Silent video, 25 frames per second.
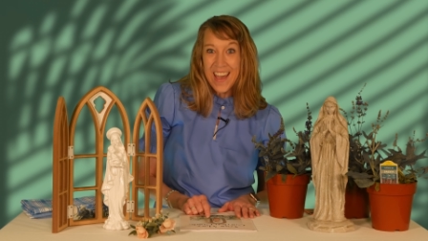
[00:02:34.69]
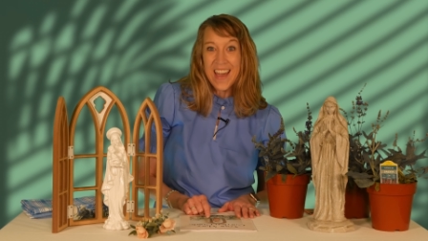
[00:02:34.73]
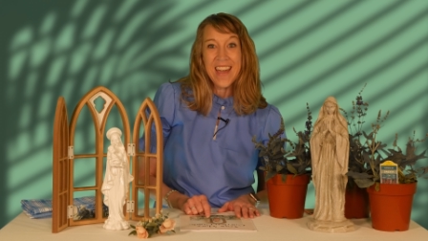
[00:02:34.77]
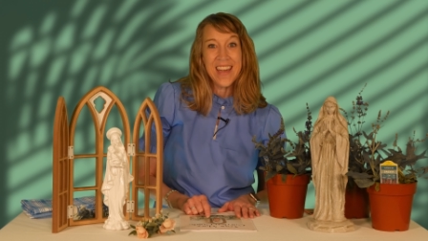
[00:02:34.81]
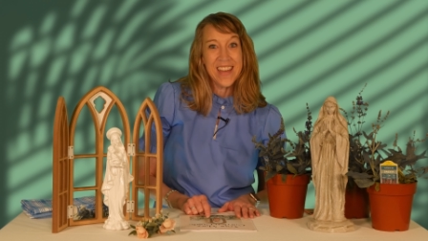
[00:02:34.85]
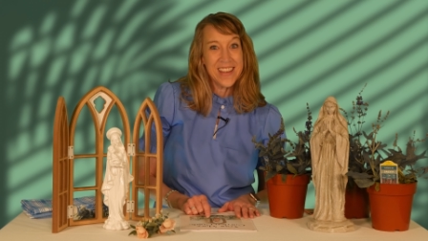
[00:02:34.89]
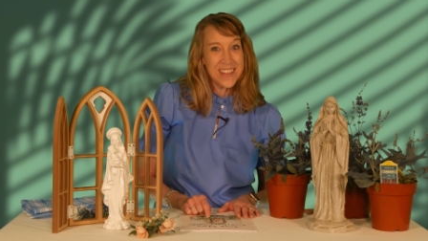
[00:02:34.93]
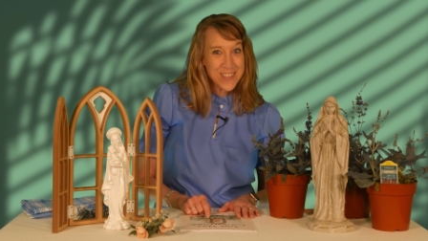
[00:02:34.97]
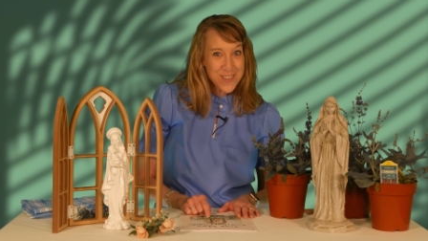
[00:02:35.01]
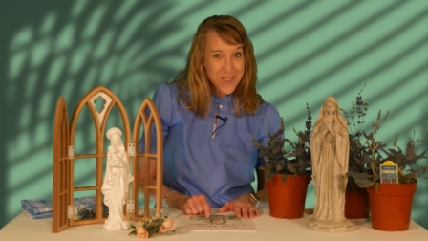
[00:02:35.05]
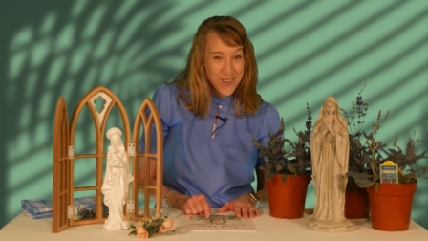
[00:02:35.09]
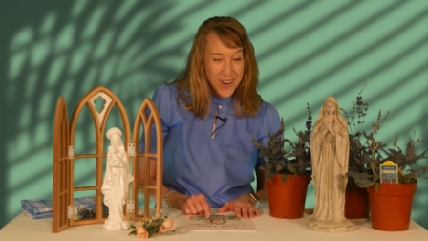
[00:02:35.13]

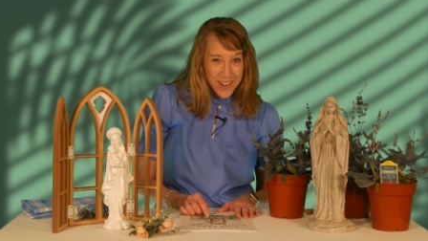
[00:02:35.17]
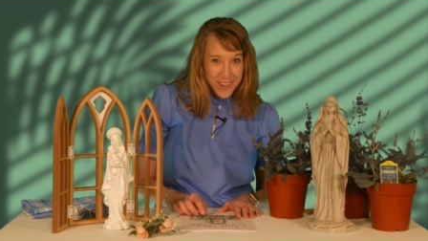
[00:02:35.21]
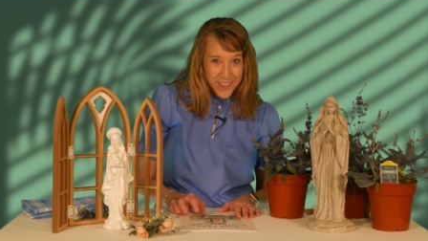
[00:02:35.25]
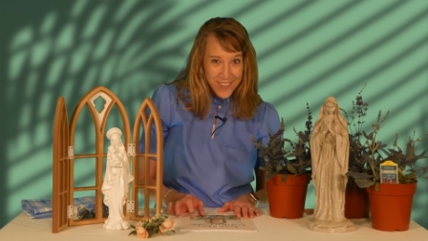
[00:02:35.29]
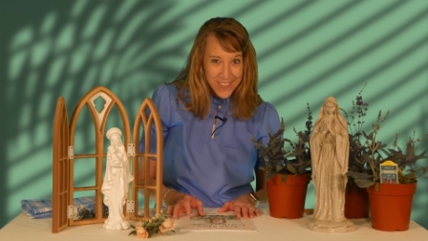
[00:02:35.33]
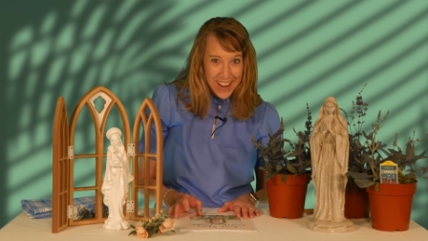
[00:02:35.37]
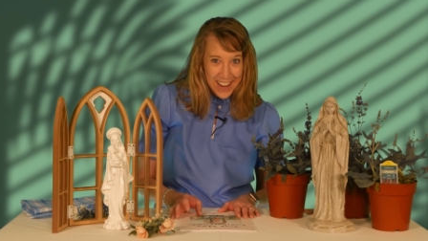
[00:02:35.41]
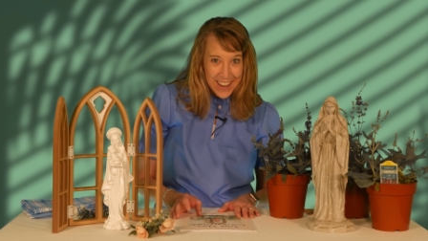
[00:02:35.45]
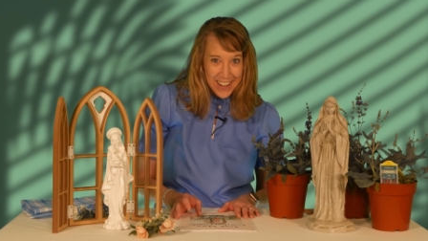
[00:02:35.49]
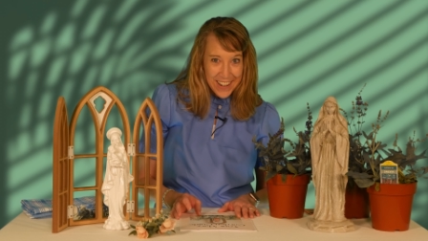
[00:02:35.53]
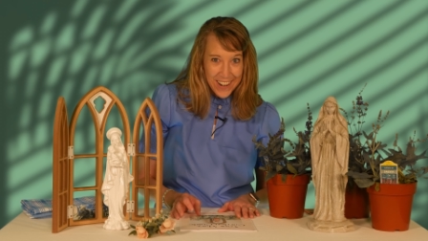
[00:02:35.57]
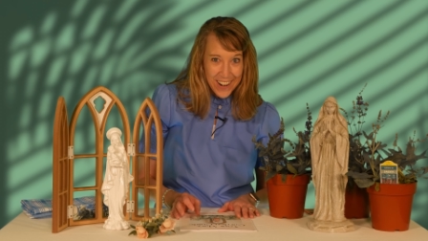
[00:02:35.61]
and to our
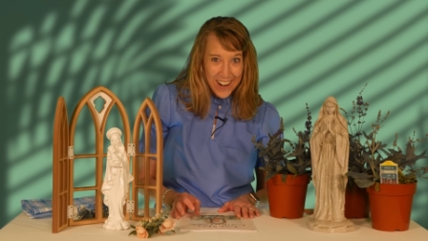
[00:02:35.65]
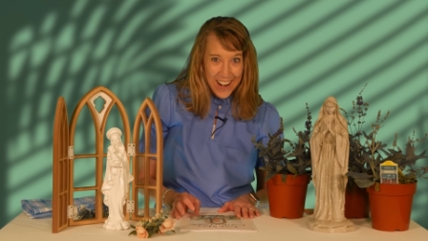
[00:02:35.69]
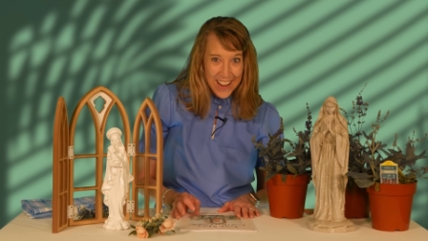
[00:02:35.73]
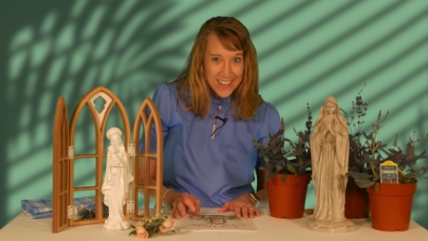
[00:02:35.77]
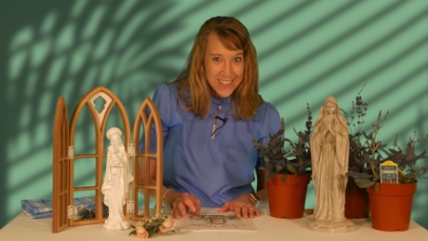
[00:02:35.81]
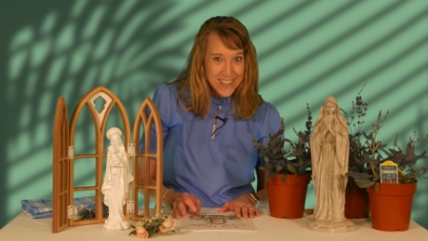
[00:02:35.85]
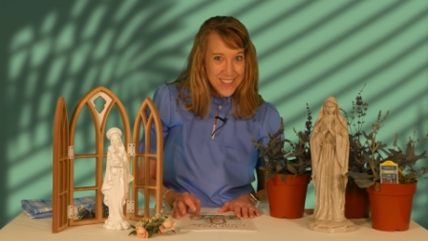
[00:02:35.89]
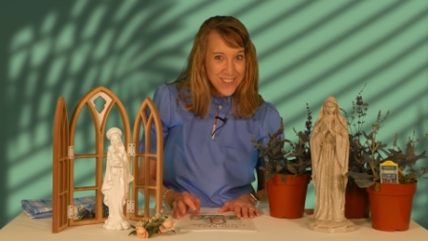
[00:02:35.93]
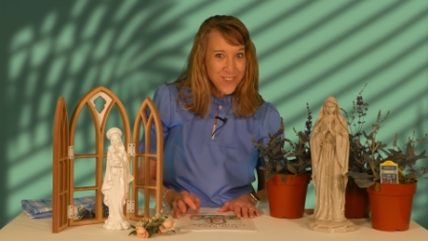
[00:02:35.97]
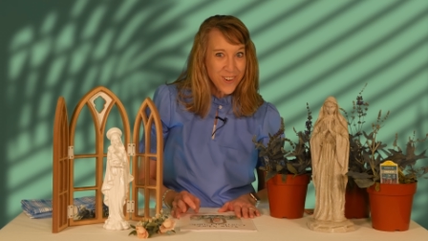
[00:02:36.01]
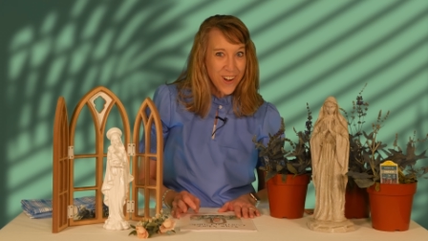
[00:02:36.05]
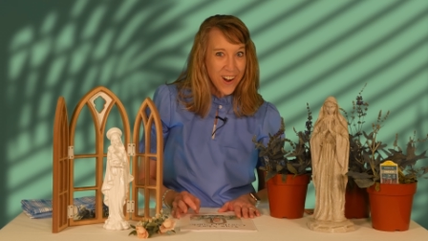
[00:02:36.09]
Creator
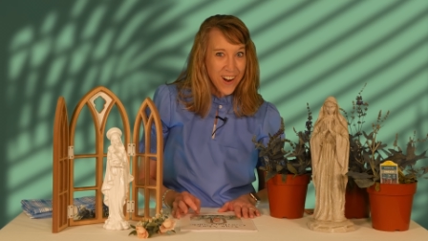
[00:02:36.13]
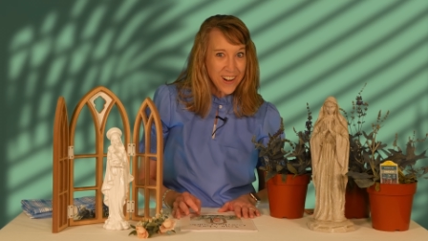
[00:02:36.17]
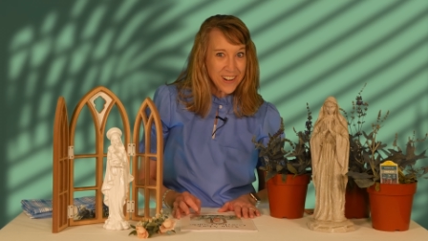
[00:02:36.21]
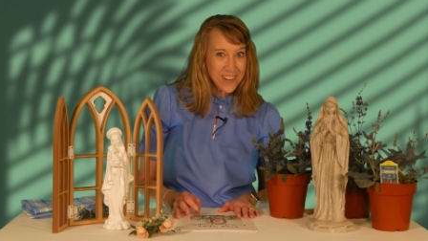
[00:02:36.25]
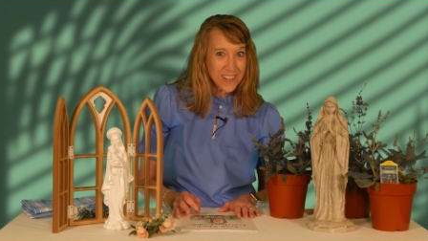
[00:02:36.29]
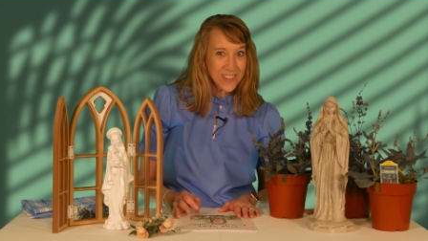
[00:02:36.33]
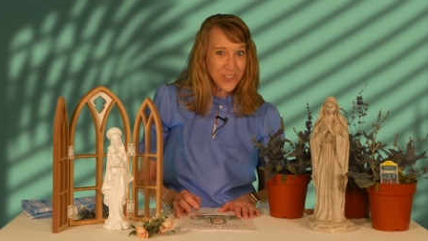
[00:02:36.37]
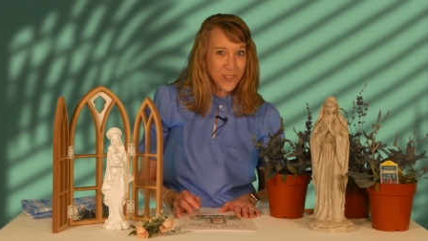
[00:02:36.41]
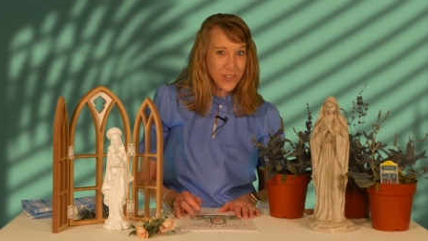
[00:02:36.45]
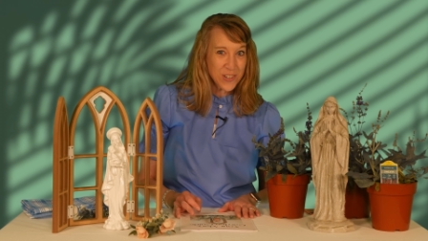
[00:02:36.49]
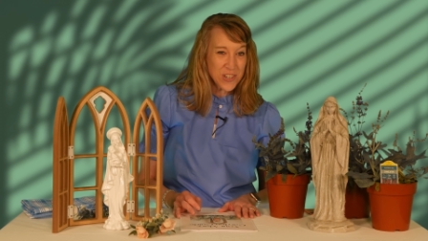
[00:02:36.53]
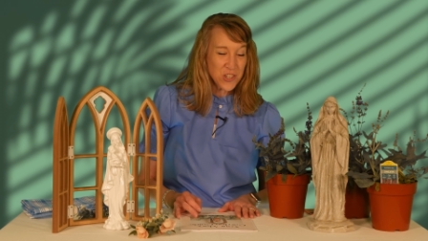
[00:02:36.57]
and to
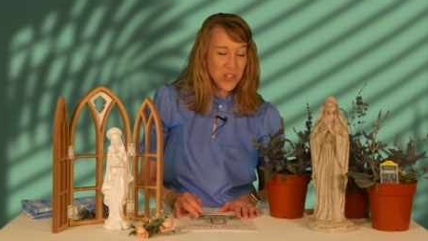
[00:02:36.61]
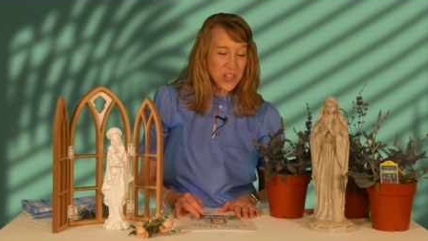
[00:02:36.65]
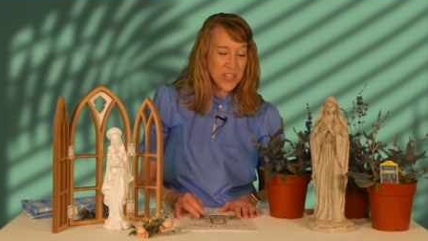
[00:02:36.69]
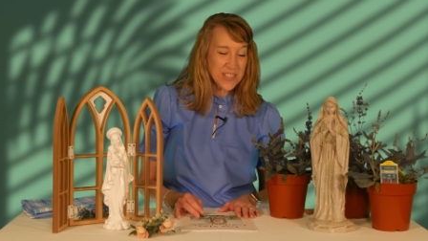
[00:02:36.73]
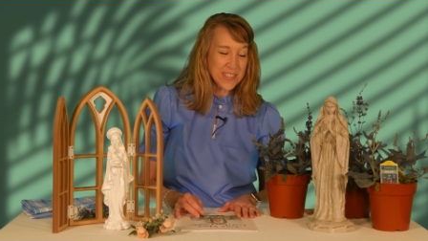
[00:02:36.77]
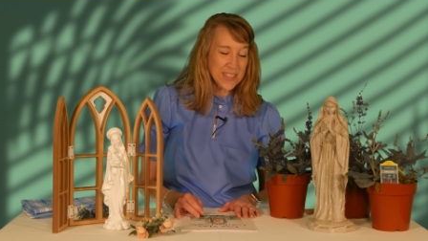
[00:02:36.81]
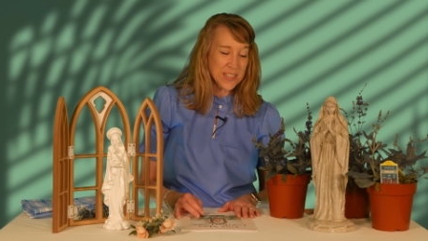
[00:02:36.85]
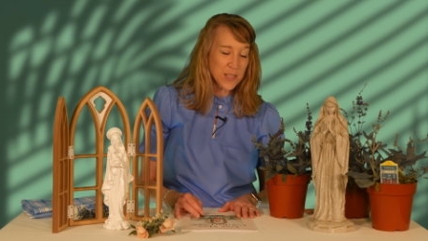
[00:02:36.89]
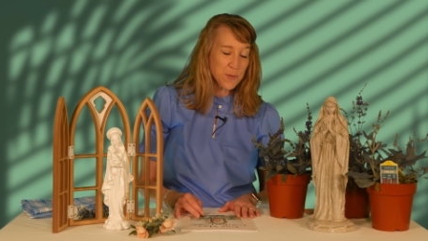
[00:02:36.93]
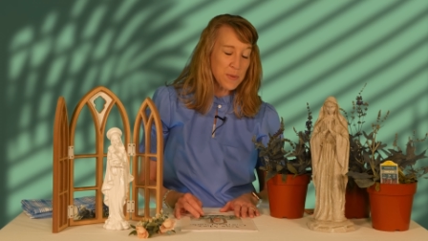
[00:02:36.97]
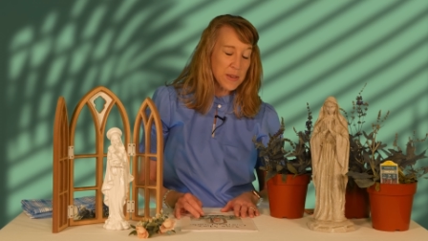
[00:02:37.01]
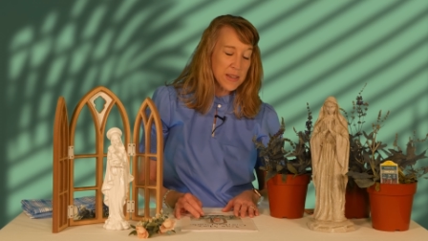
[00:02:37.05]
our Lord Jesus.